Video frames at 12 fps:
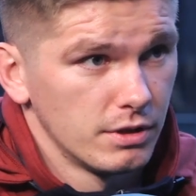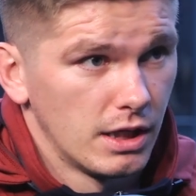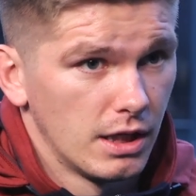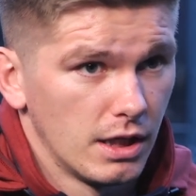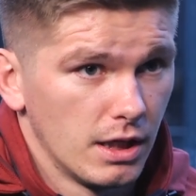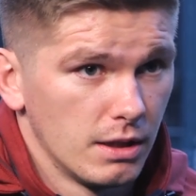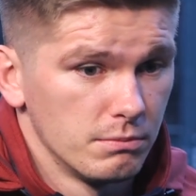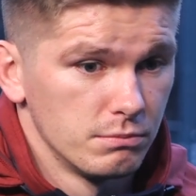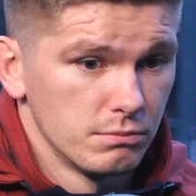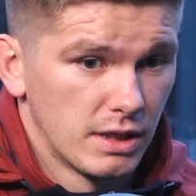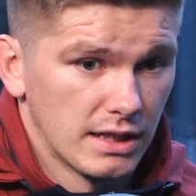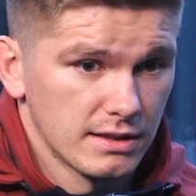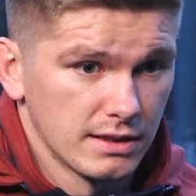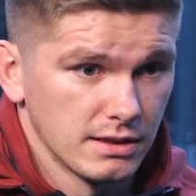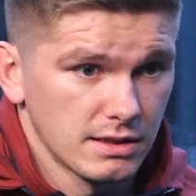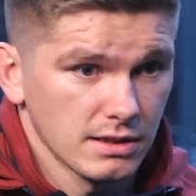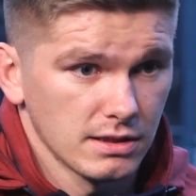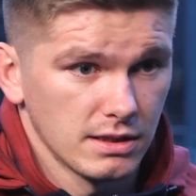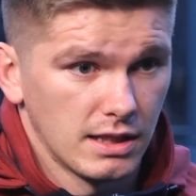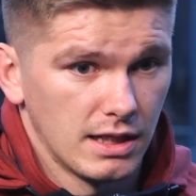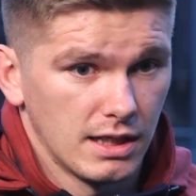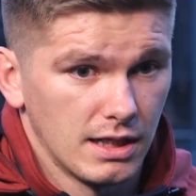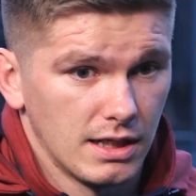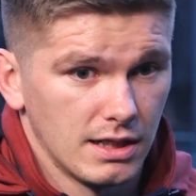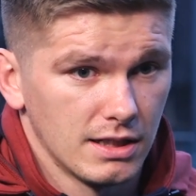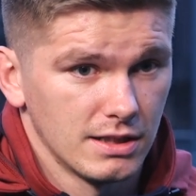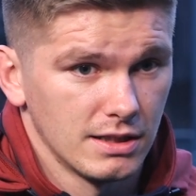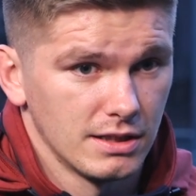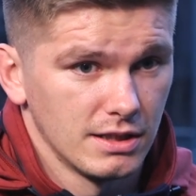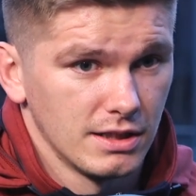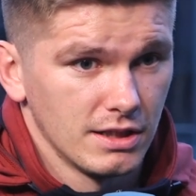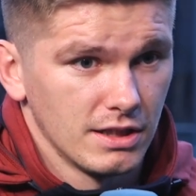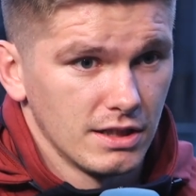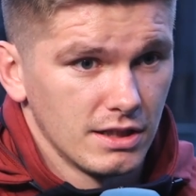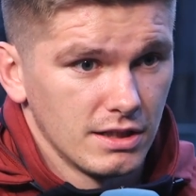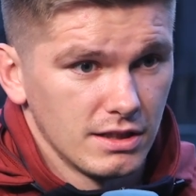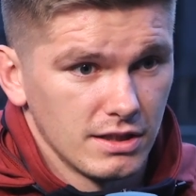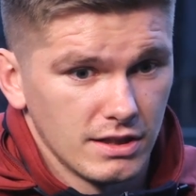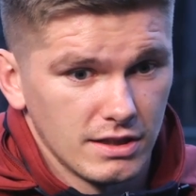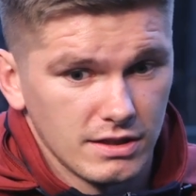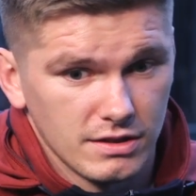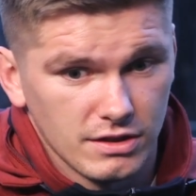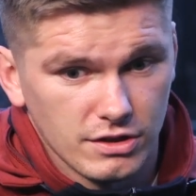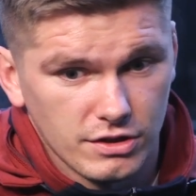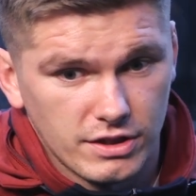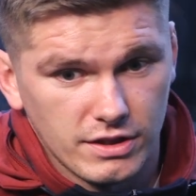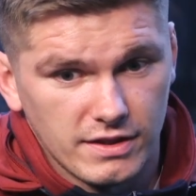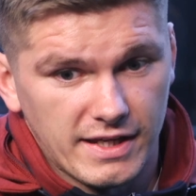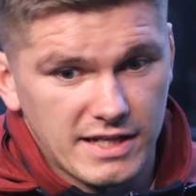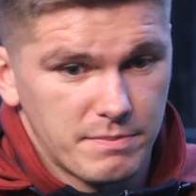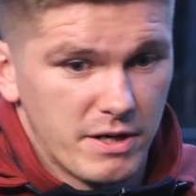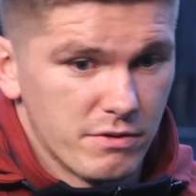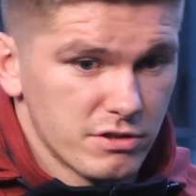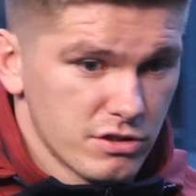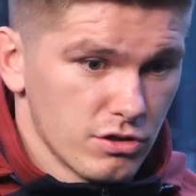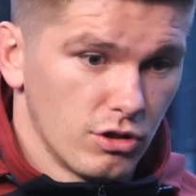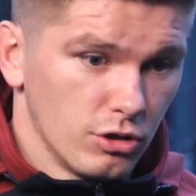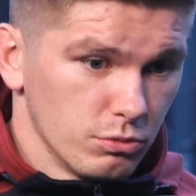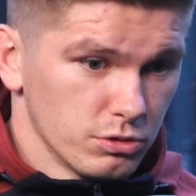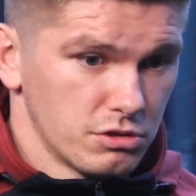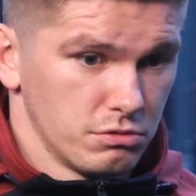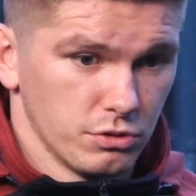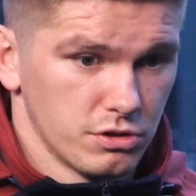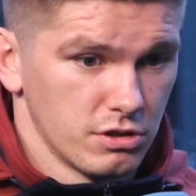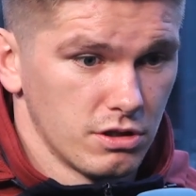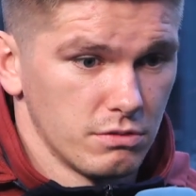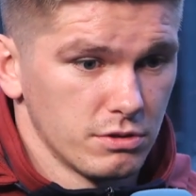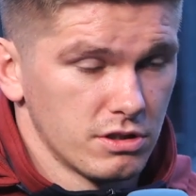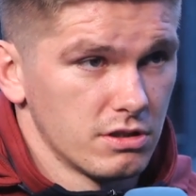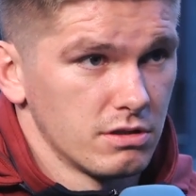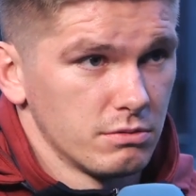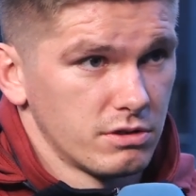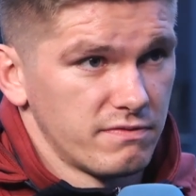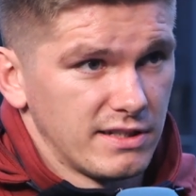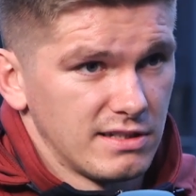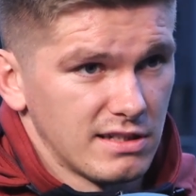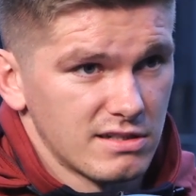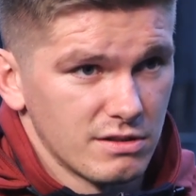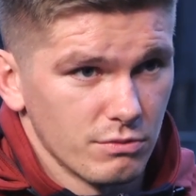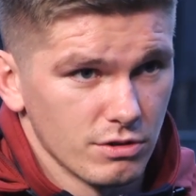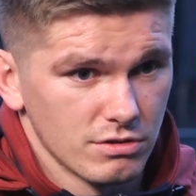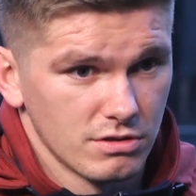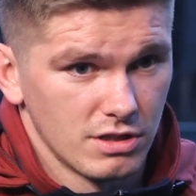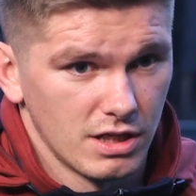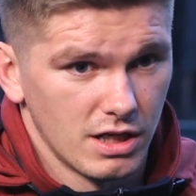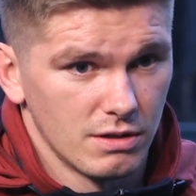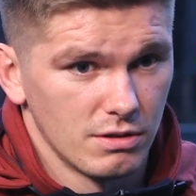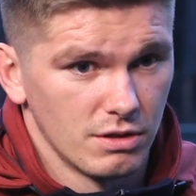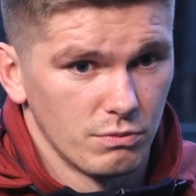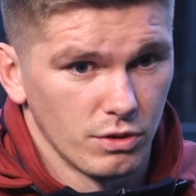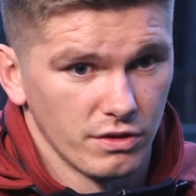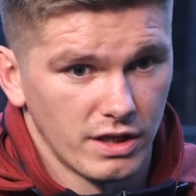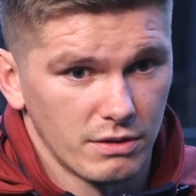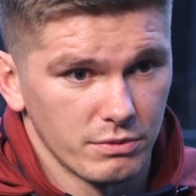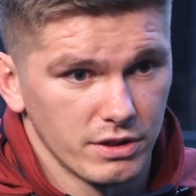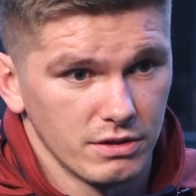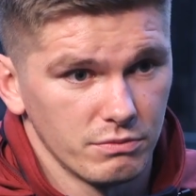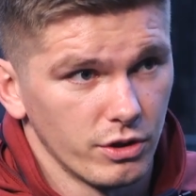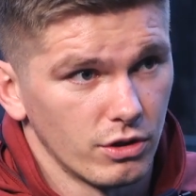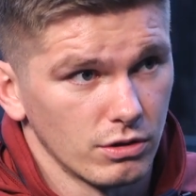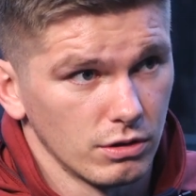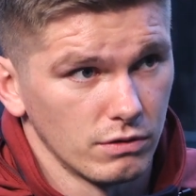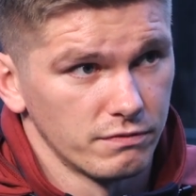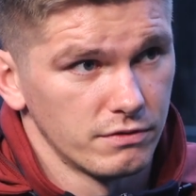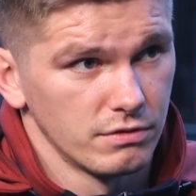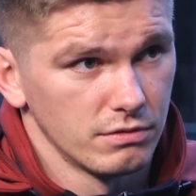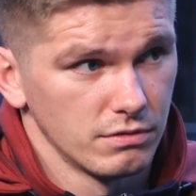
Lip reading: I think the experience as a whole was a fantastic one, and one that we all loved.